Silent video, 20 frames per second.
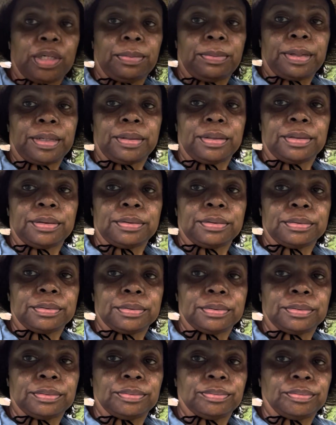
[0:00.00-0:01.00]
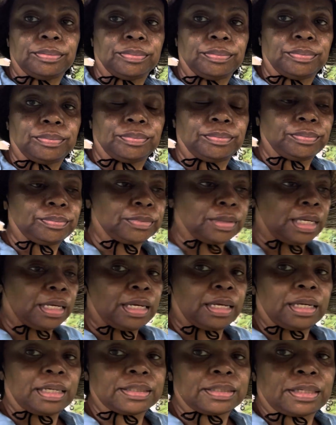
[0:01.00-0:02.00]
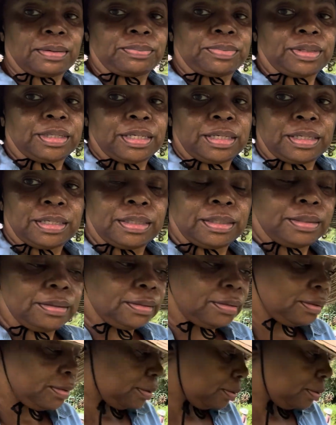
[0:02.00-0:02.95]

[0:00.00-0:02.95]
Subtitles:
about it because I'm thinking